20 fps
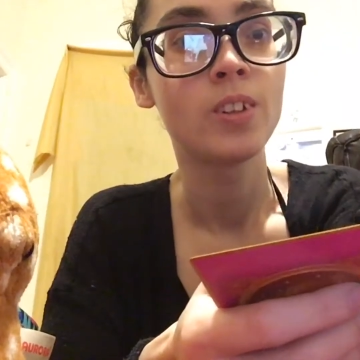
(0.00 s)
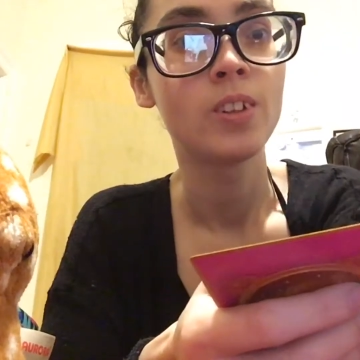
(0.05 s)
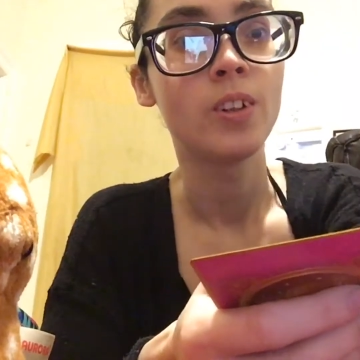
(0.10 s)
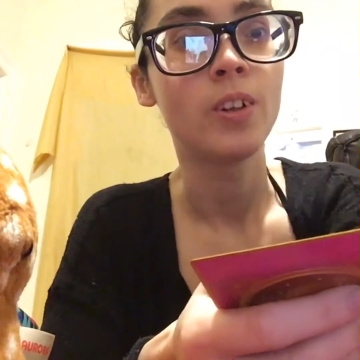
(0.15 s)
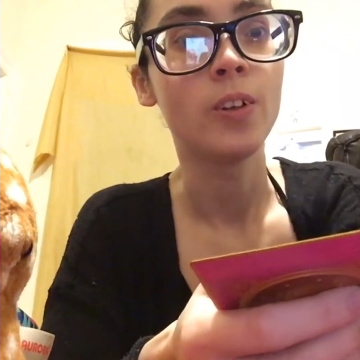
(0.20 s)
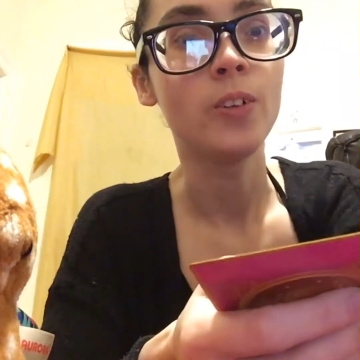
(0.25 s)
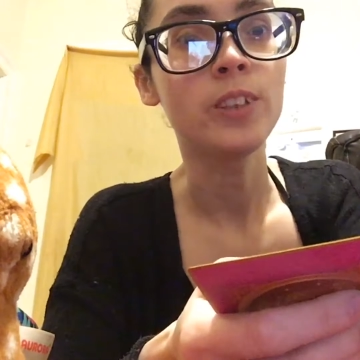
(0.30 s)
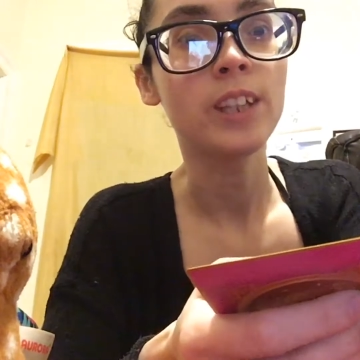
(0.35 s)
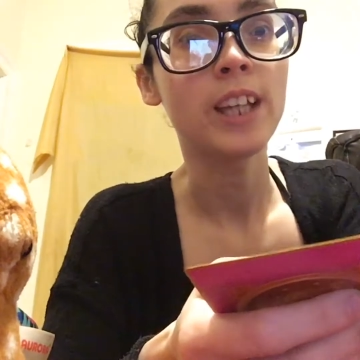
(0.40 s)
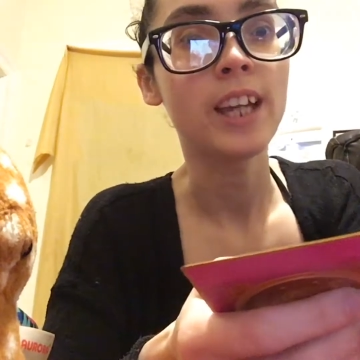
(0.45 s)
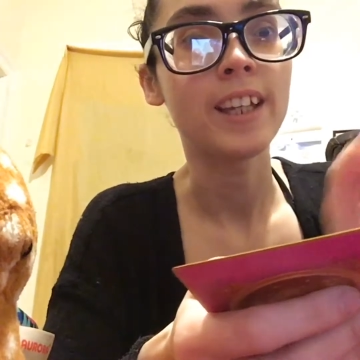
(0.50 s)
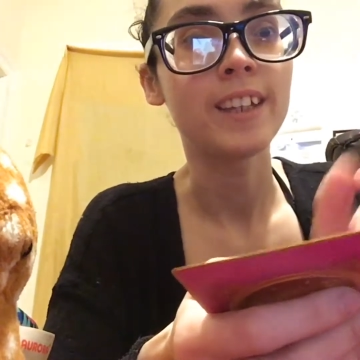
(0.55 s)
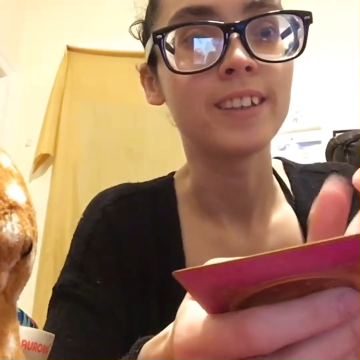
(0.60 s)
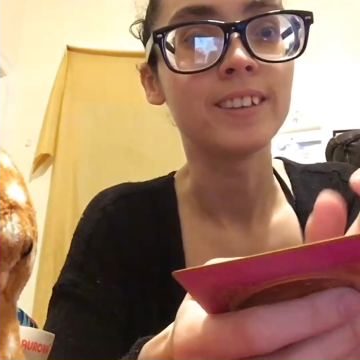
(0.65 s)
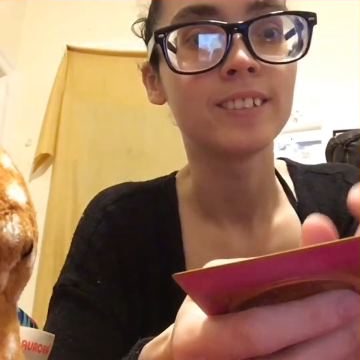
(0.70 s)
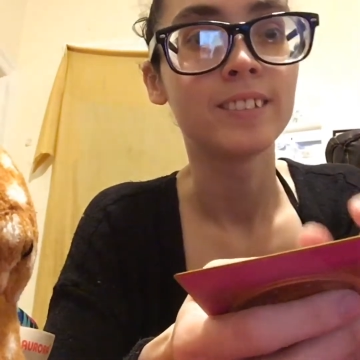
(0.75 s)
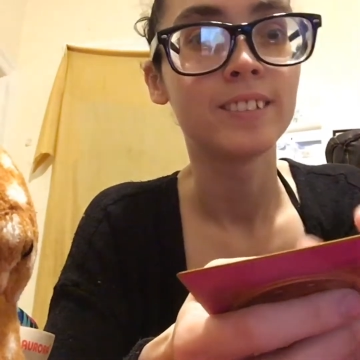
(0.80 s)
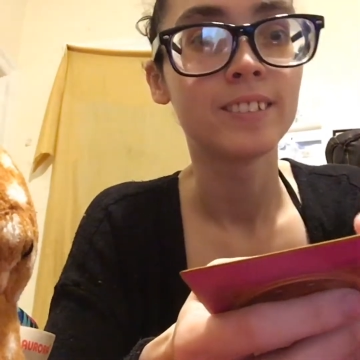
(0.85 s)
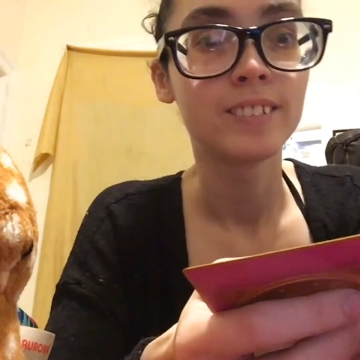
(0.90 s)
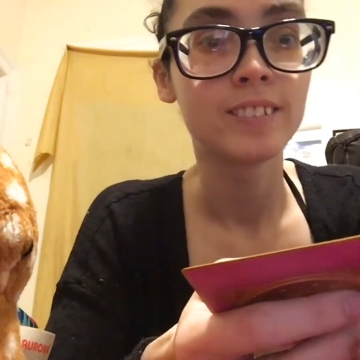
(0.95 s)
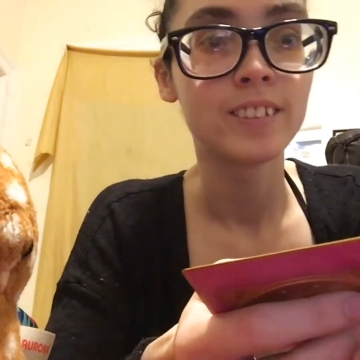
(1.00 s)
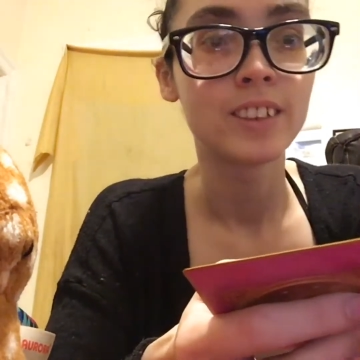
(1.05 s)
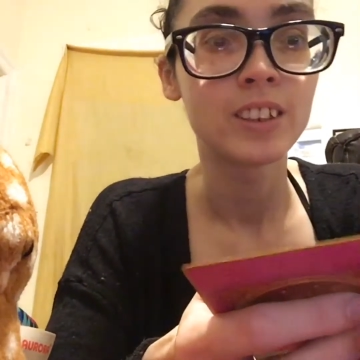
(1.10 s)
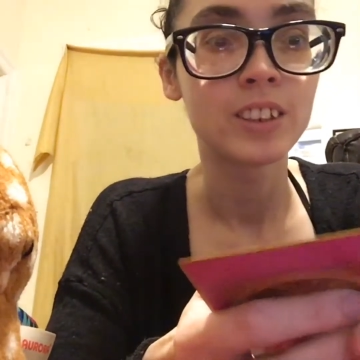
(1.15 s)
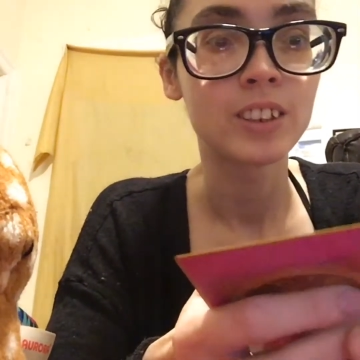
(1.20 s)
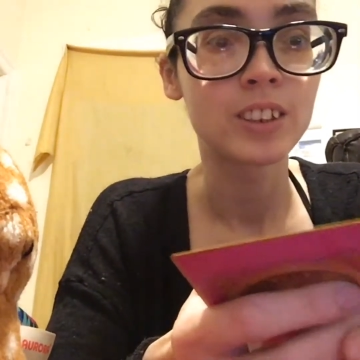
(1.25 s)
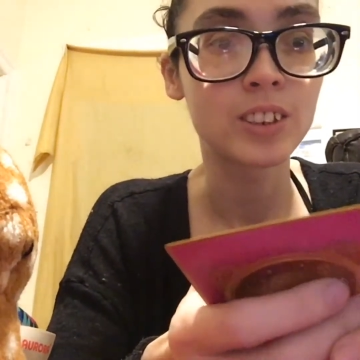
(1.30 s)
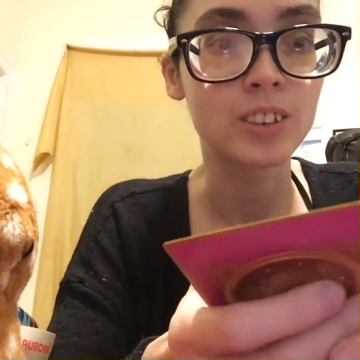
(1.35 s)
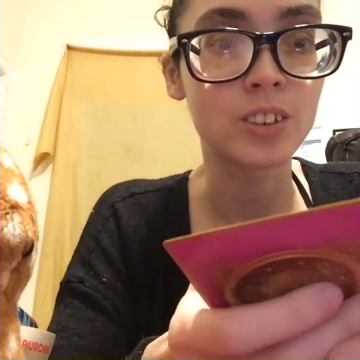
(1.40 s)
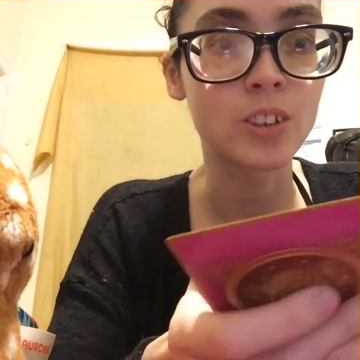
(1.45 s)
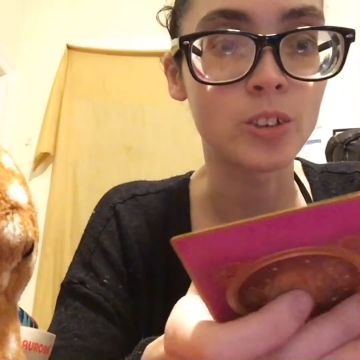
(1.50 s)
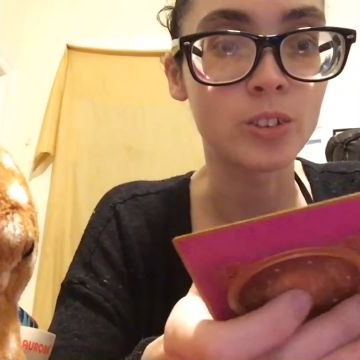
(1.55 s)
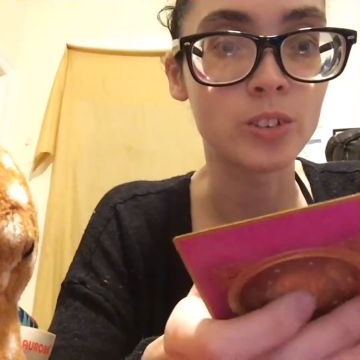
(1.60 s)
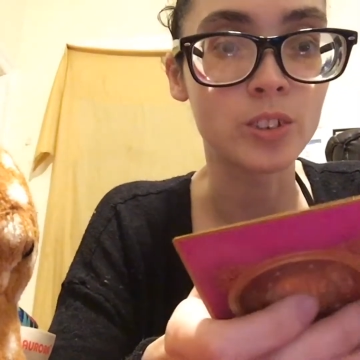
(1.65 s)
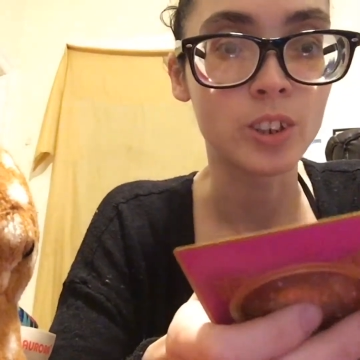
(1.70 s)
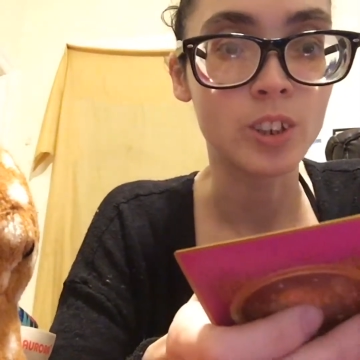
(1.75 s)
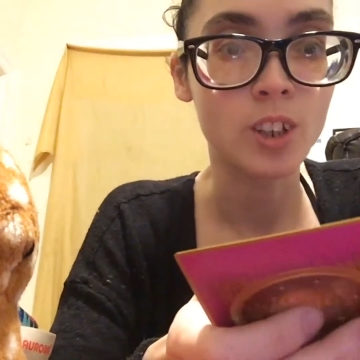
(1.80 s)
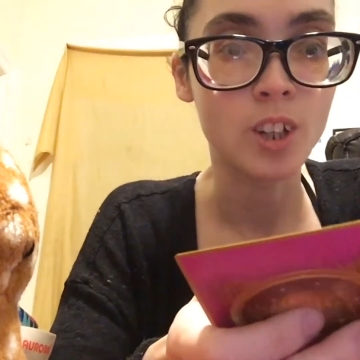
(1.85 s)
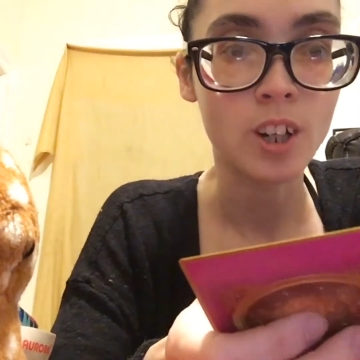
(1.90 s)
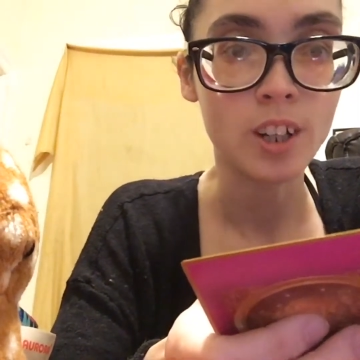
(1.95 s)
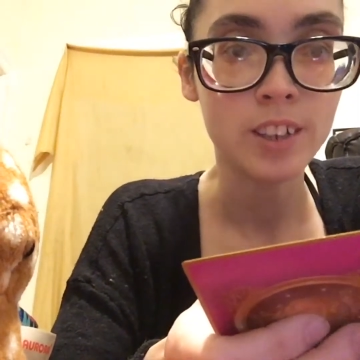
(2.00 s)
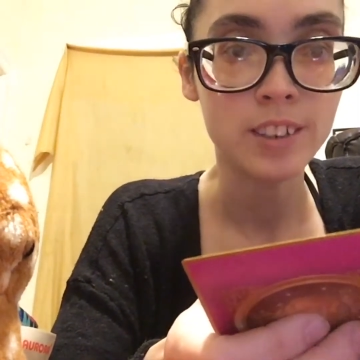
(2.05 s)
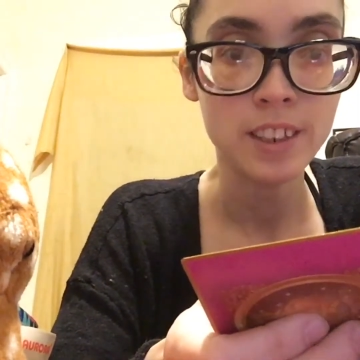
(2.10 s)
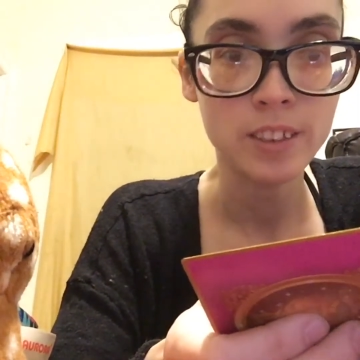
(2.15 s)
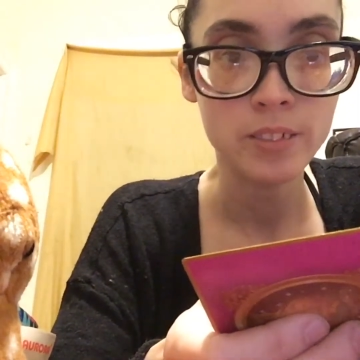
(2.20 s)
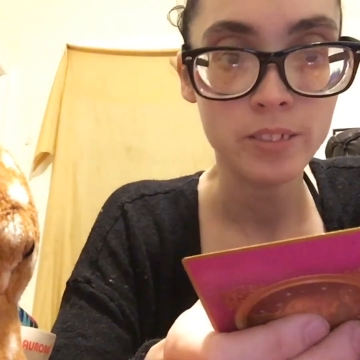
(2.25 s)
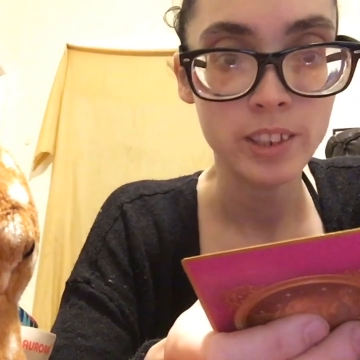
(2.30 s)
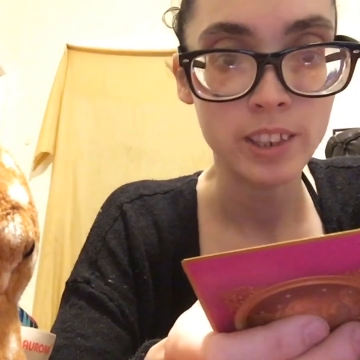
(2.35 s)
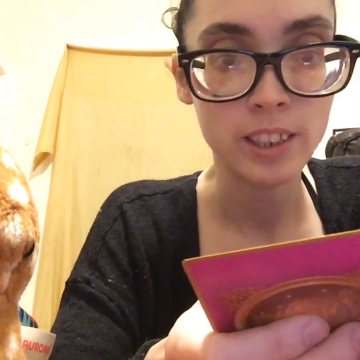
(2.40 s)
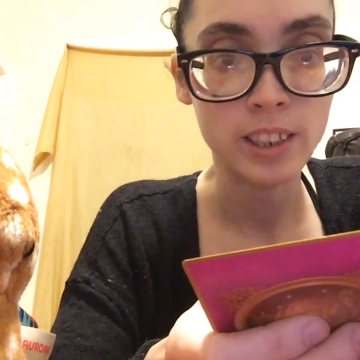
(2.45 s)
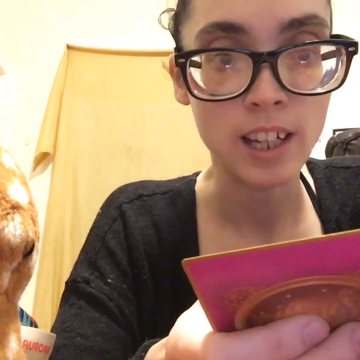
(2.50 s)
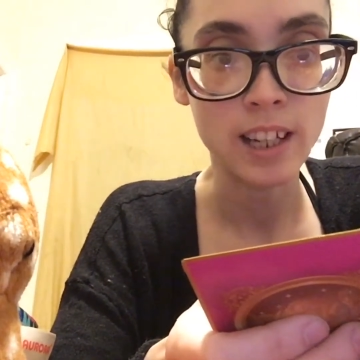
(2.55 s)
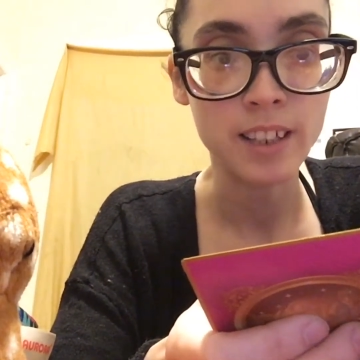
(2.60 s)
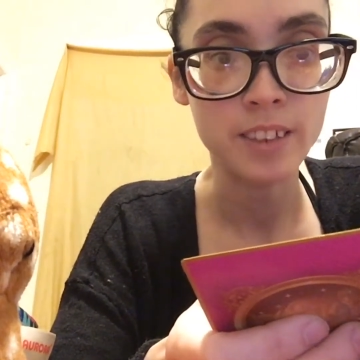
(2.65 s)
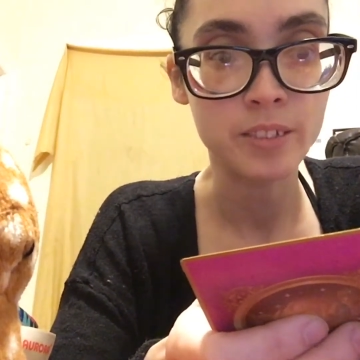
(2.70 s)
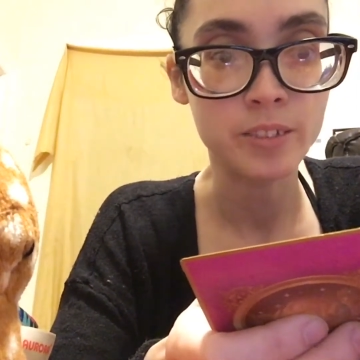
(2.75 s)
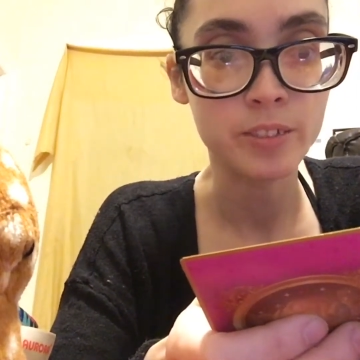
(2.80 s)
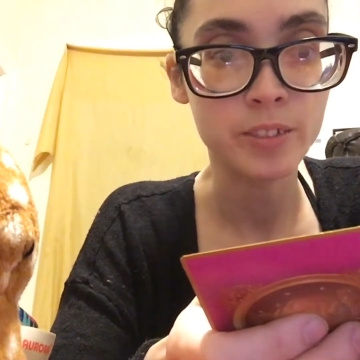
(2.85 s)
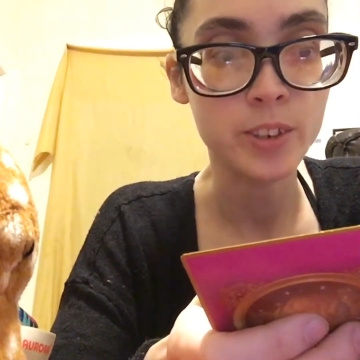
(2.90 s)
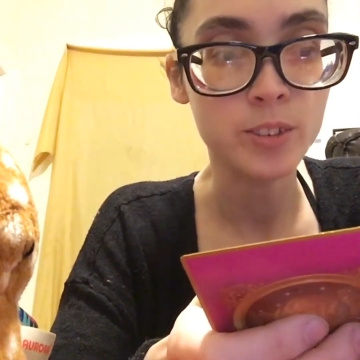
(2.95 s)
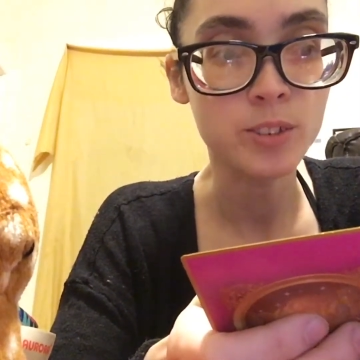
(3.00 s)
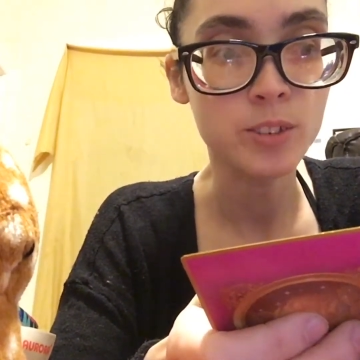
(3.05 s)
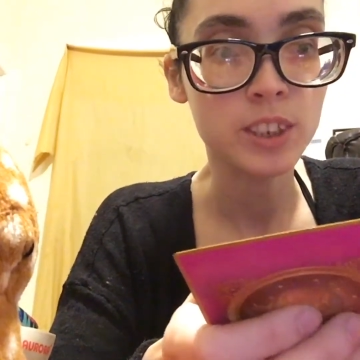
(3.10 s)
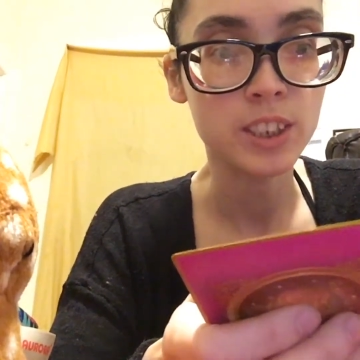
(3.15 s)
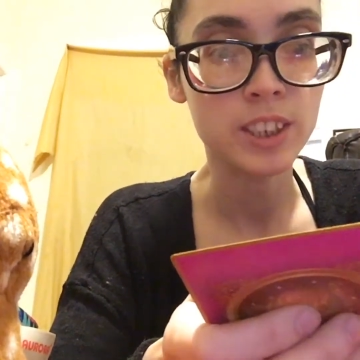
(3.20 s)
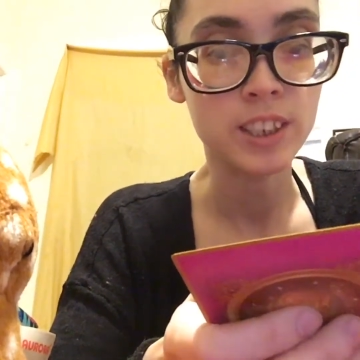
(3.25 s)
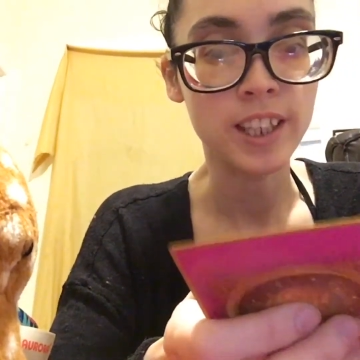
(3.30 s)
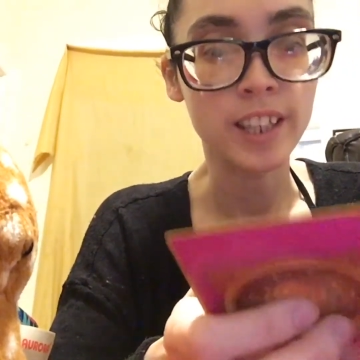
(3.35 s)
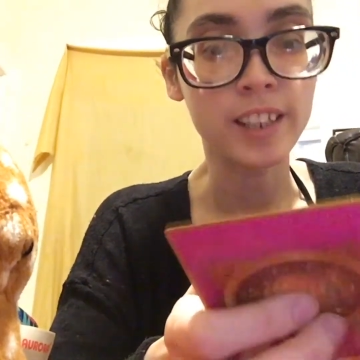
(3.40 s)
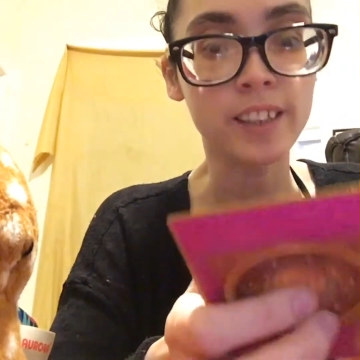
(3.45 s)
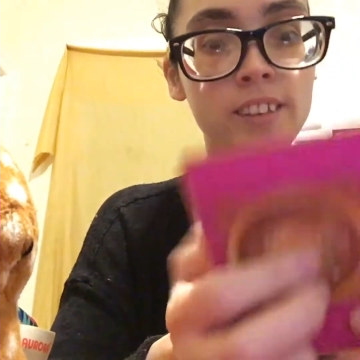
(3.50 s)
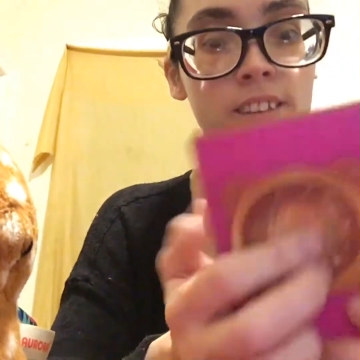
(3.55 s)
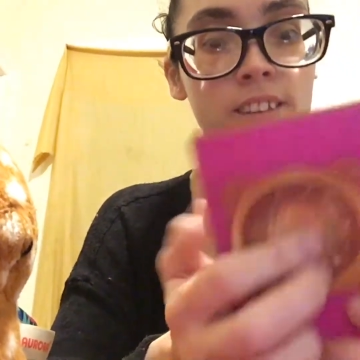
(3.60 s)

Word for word: Okay. So the card that we got for you today